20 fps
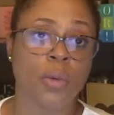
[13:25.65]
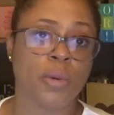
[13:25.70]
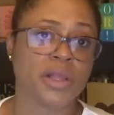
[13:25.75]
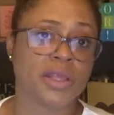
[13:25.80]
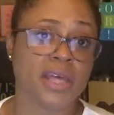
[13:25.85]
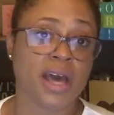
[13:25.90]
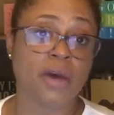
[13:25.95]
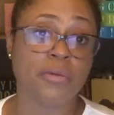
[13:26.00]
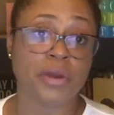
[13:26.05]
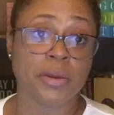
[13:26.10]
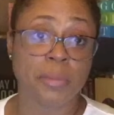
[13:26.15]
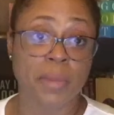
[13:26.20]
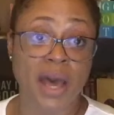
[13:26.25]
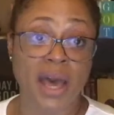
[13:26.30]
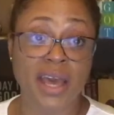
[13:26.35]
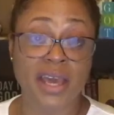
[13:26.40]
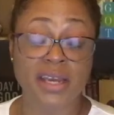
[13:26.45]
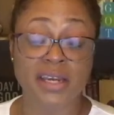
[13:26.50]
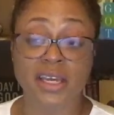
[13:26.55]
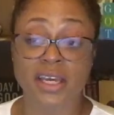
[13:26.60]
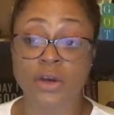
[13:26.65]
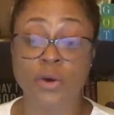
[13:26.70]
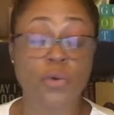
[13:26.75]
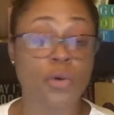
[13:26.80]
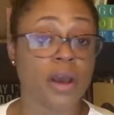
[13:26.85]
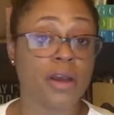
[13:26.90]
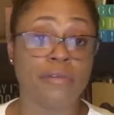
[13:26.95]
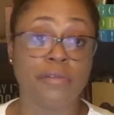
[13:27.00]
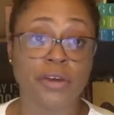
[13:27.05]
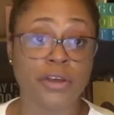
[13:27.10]
without reminding
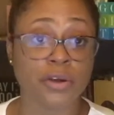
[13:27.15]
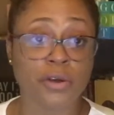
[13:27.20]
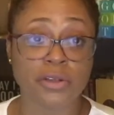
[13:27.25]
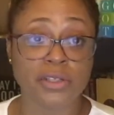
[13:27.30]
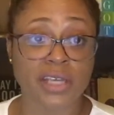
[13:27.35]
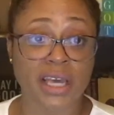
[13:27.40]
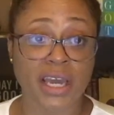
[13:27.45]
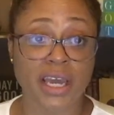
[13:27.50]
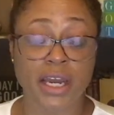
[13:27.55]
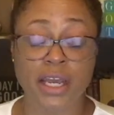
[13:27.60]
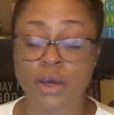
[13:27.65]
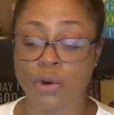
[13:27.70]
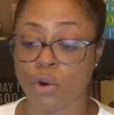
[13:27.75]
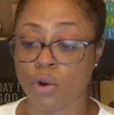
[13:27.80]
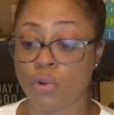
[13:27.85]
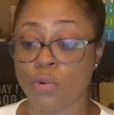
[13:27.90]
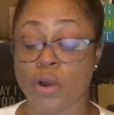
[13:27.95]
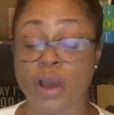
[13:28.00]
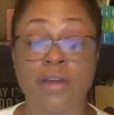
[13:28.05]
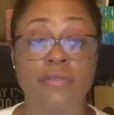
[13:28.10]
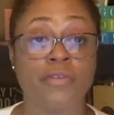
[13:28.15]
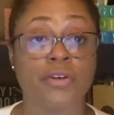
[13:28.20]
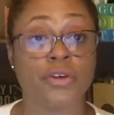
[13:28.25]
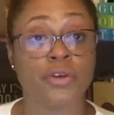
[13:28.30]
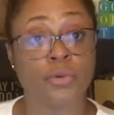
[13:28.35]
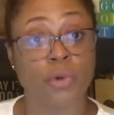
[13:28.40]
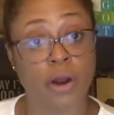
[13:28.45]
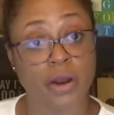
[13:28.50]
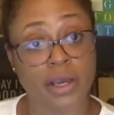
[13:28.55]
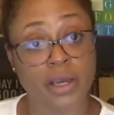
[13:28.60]
whoever you're dating or whoever
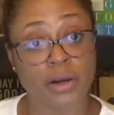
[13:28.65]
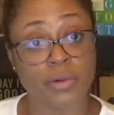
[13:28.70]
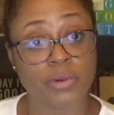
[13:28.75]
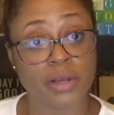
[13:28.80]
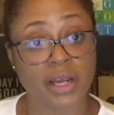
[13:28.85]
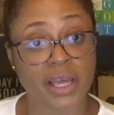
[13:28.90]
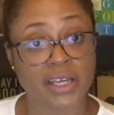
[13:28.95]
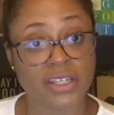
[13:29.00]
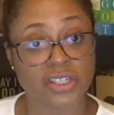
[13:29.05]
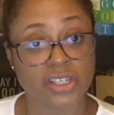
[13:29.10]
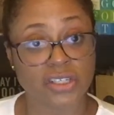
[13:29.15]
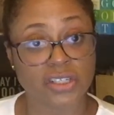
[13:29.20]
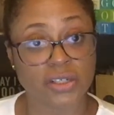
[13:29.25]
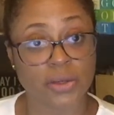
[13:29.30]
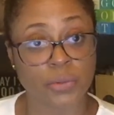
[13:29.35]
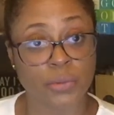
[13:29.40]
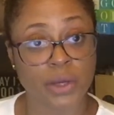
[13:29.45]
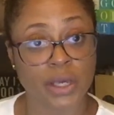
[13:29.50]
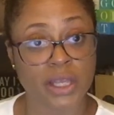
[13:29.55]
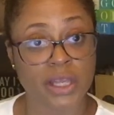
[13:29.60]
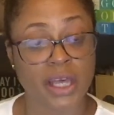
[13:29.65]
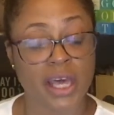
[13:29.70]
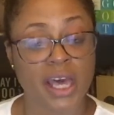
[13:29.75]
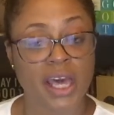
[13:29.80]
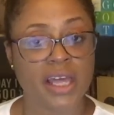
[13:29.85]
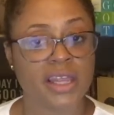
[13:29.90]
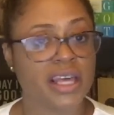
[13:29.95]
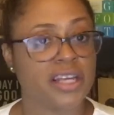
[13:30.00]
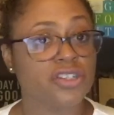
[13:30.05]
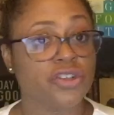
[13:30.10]
you are in a relationship with
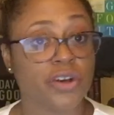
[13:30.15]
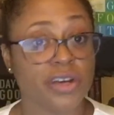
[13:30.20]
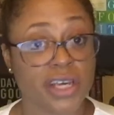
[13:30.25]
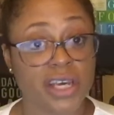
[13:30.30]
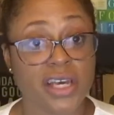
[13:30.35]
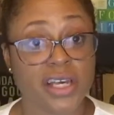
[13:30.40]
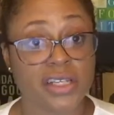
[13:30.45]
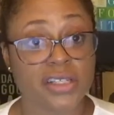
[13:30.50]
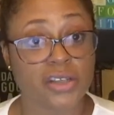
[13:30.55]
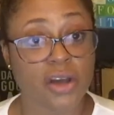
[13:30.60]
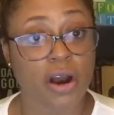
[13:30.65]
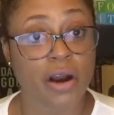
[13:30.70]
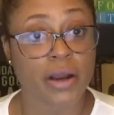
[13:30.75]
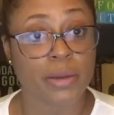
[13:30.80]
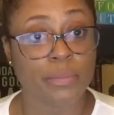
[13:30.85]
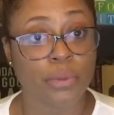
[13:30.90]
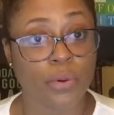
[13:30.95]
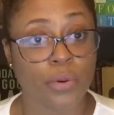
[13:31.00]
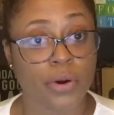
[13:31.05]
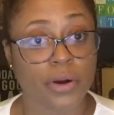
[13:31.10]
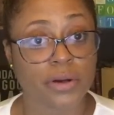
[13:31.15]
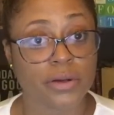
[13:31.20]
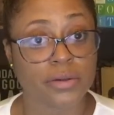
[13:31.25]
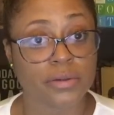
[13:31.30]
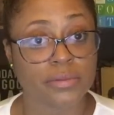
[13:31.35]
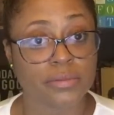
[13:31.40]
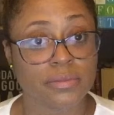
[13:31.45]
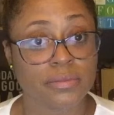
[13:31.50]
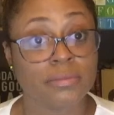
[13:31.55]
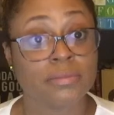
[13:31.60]
that your kids are important.